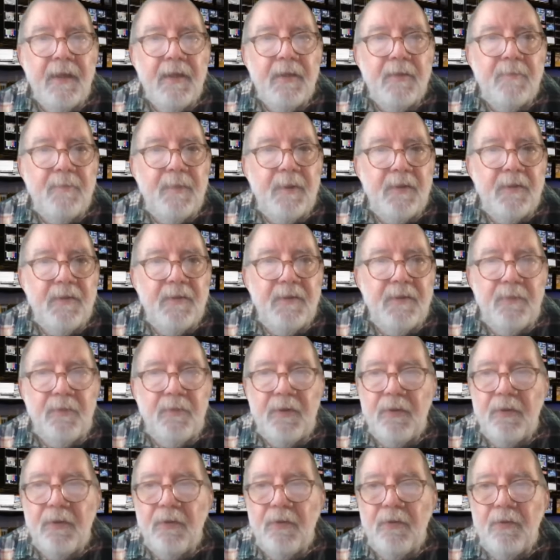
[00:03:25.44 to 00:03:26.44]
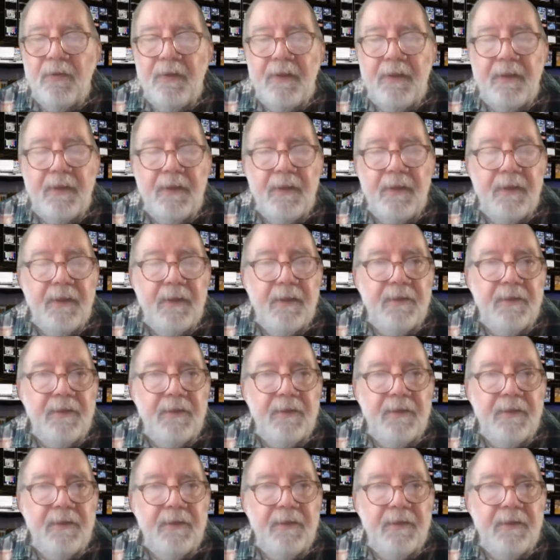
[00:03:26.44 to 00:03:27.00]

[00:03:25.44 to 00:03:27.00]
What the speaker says: especially with all the